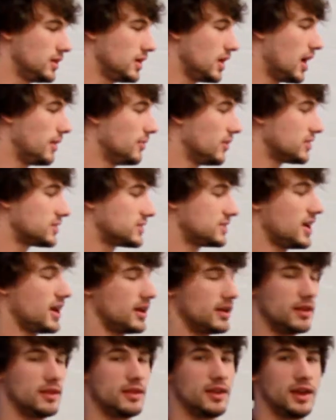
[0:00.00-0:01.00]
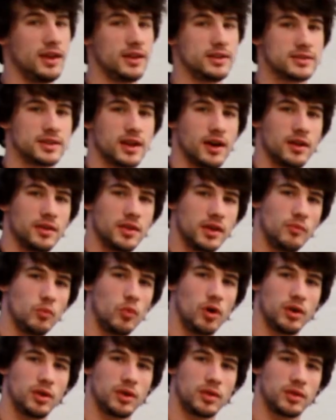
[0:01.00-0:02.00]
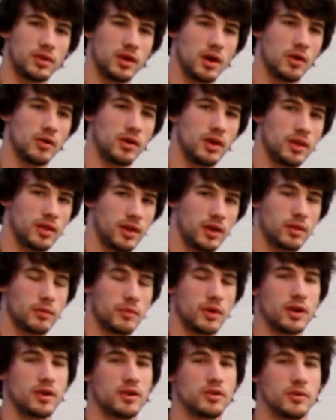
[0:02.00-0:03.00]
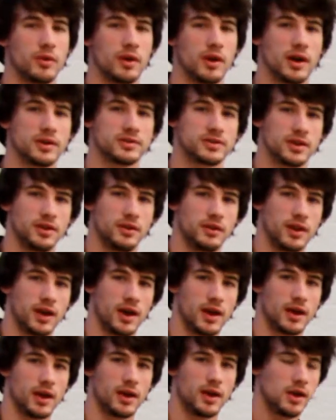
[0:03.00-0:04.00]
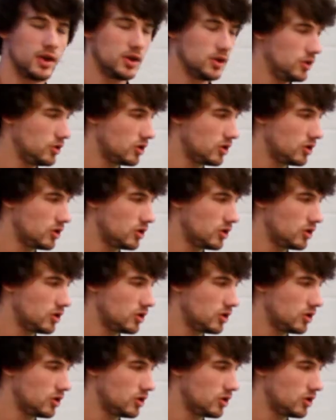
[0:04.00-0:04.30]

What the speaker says: I'm not saying that these are the only things that we're going to do in AIESEC UK.